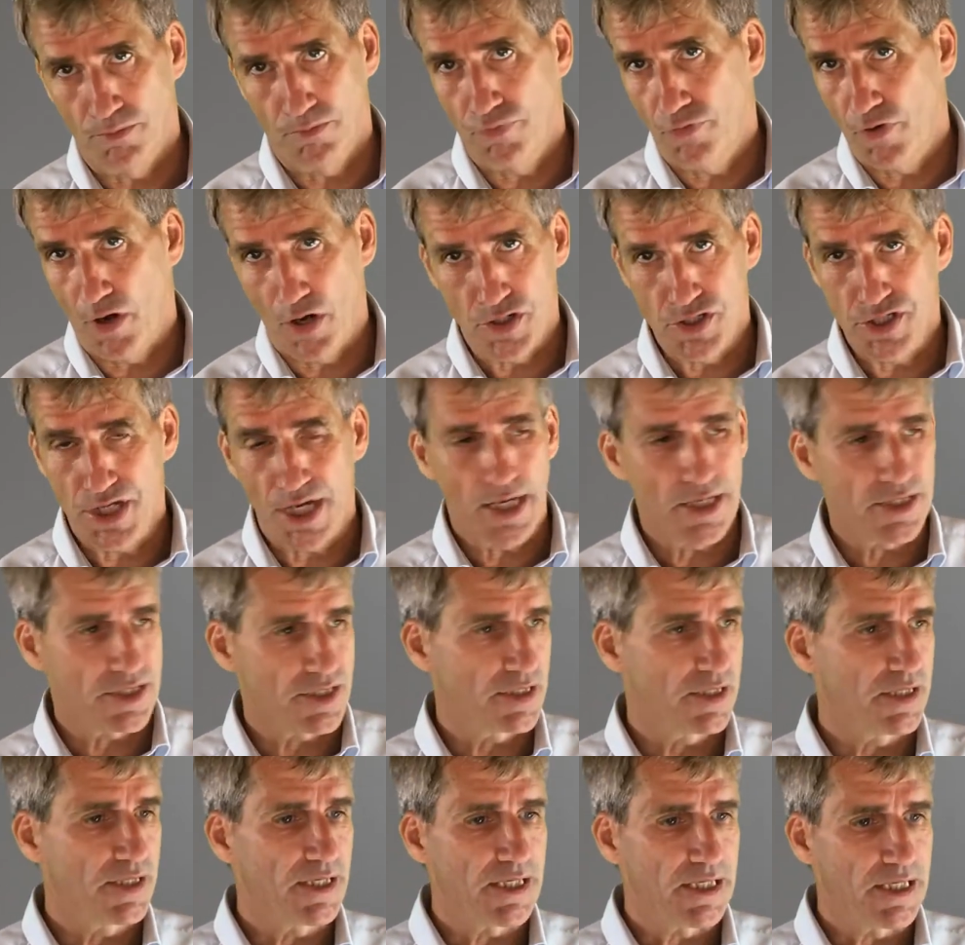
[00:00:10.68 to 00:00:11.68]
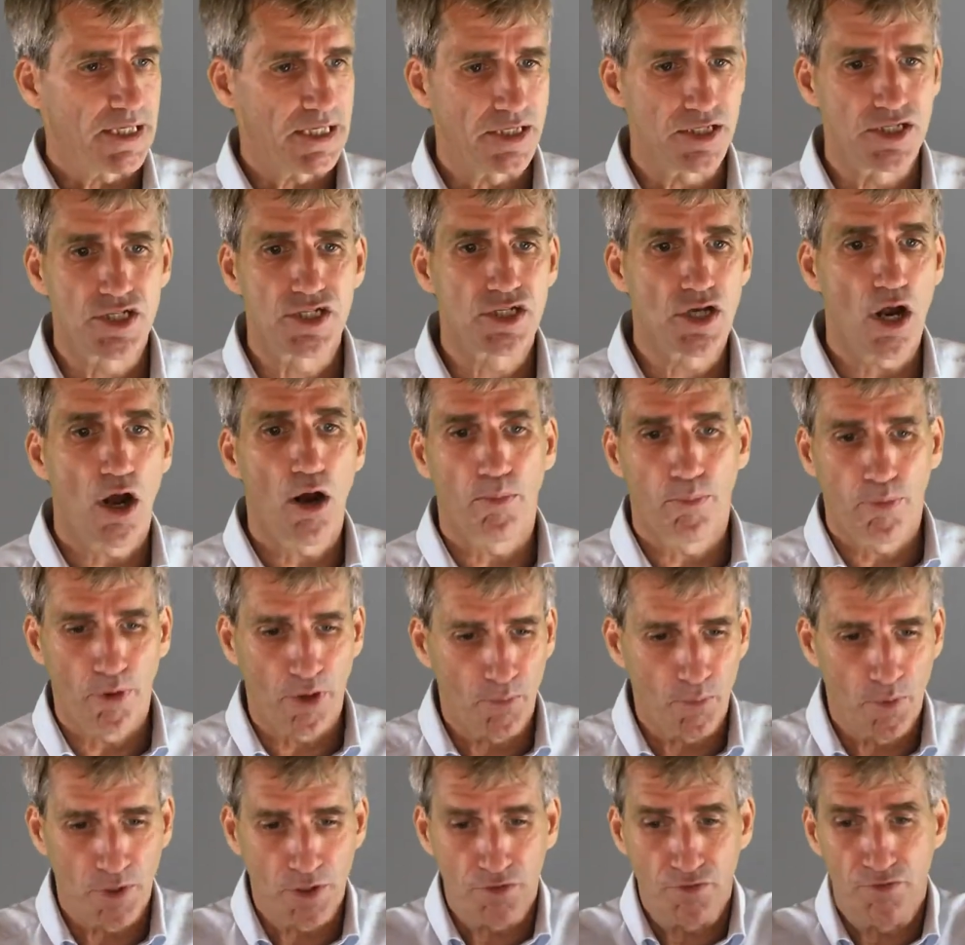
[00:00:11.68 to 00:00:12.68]
process. The start
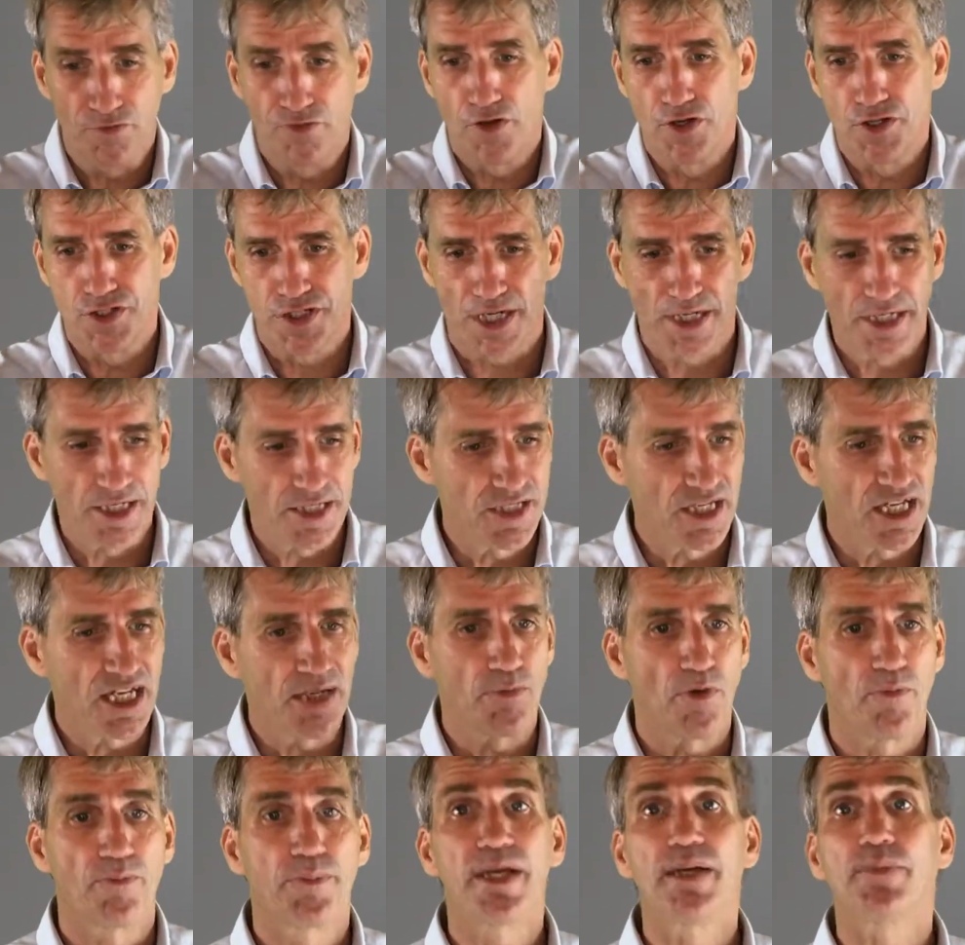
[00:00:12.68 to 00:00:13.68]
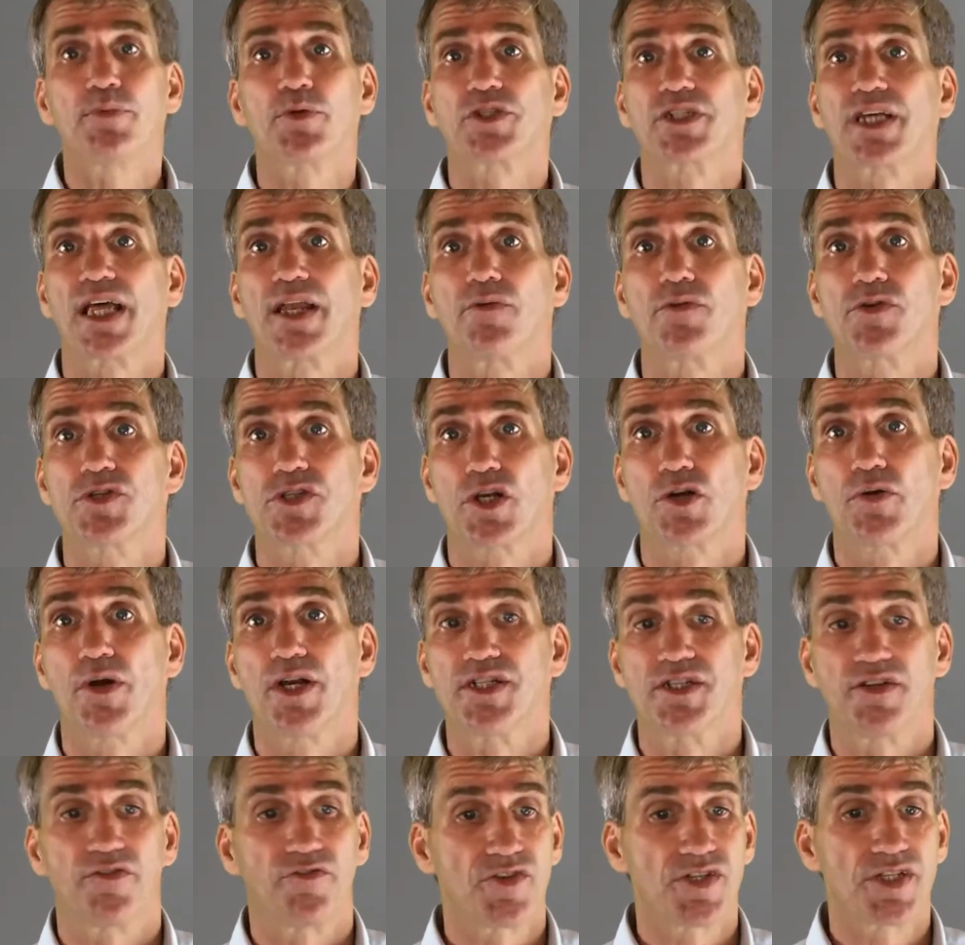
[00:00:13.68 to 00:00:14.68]
point when you first get a team of people together as a
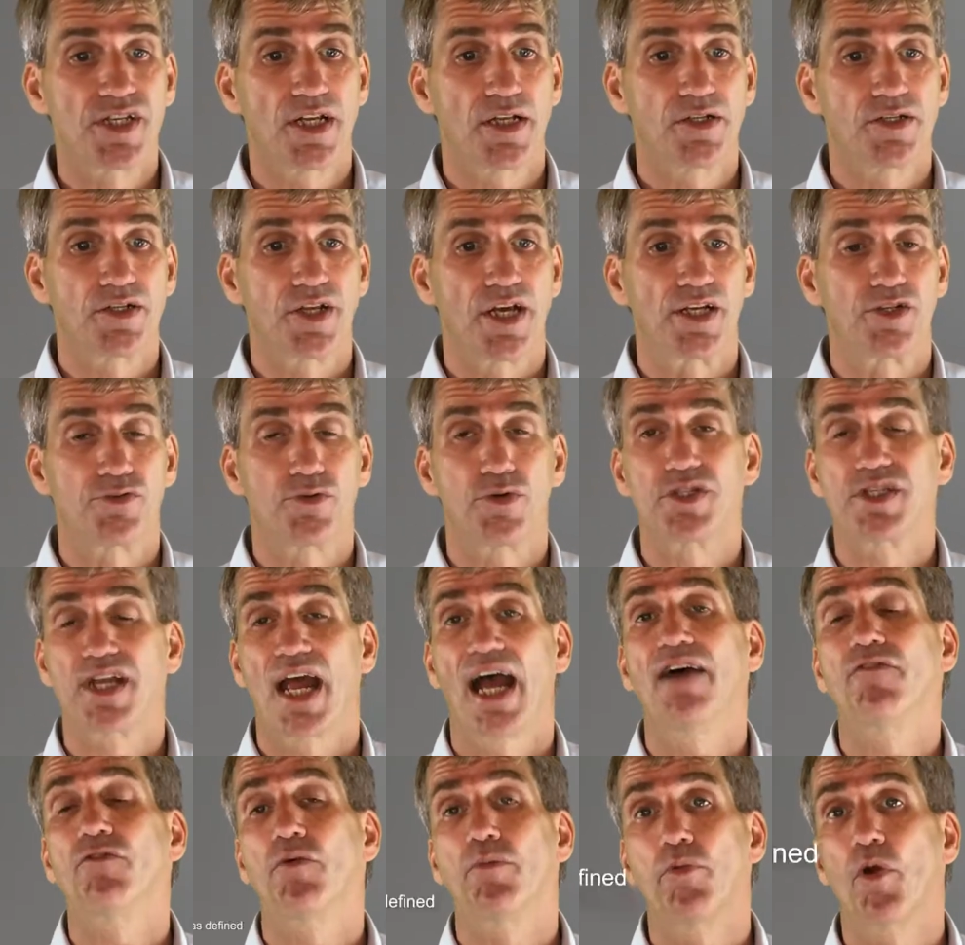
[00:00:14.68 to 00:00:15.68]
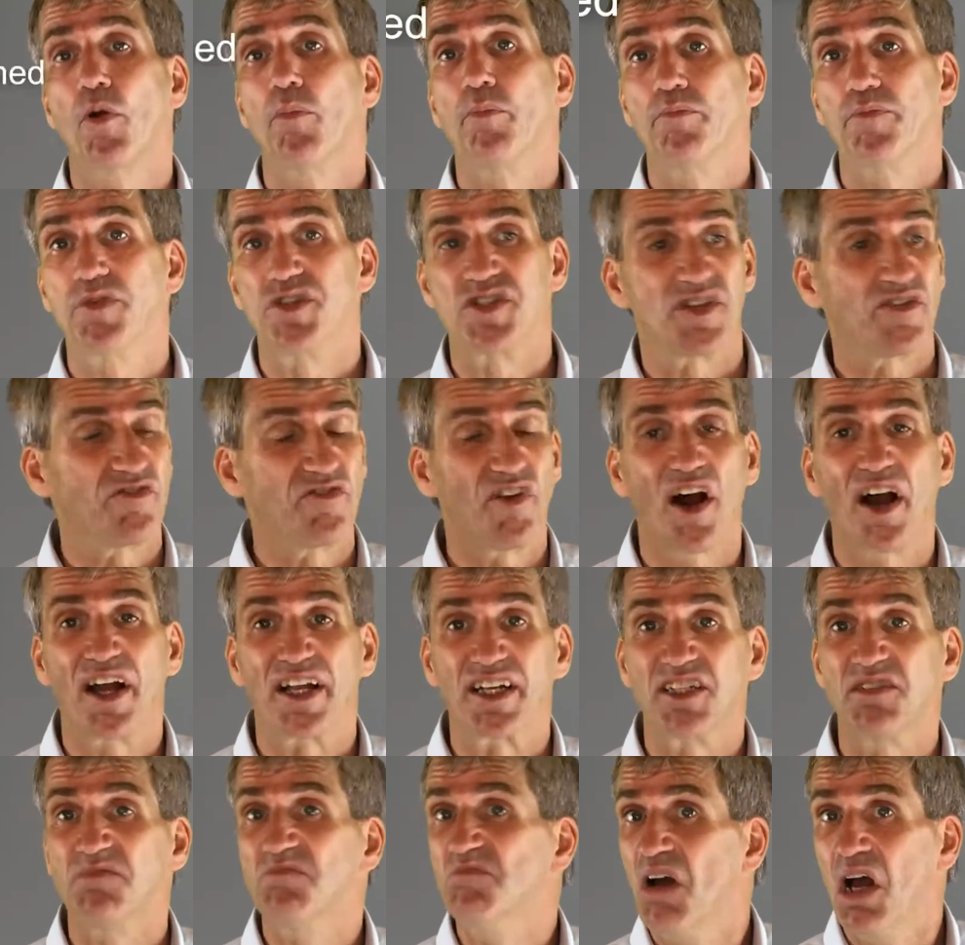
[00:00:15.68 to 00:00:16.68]
creative facilitator is to have a problem as
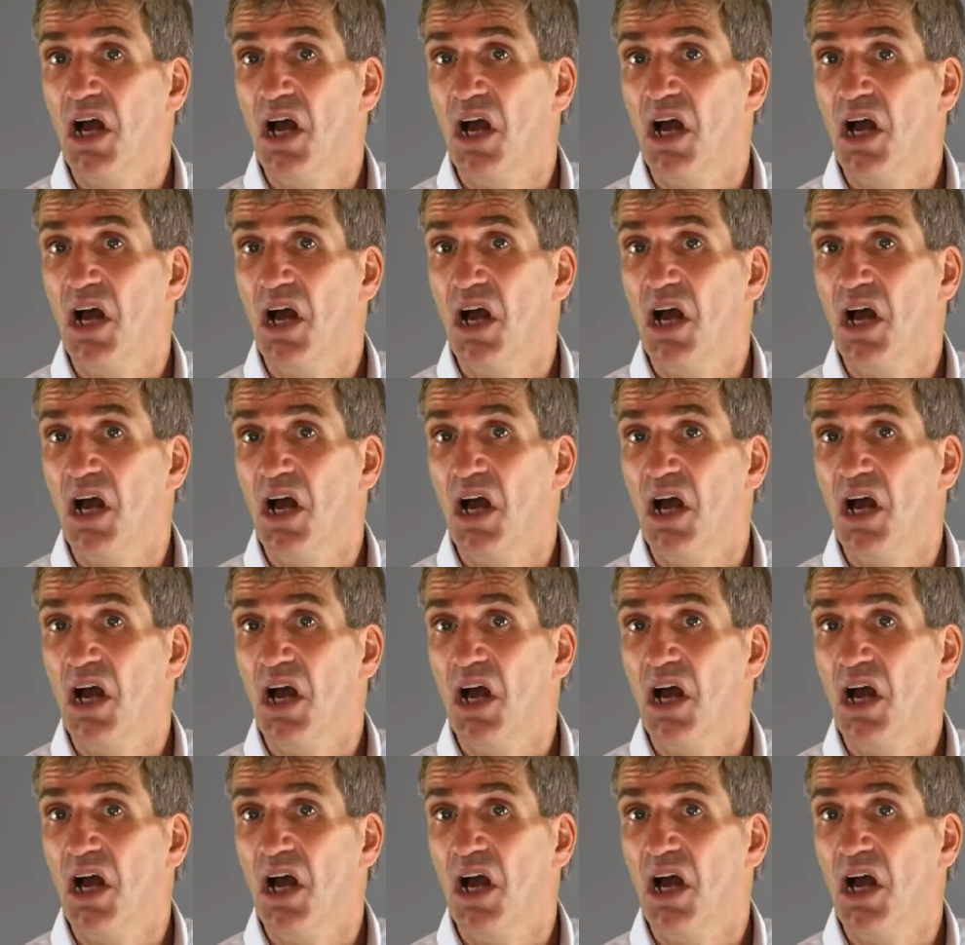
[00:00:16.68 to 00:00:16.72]
defined.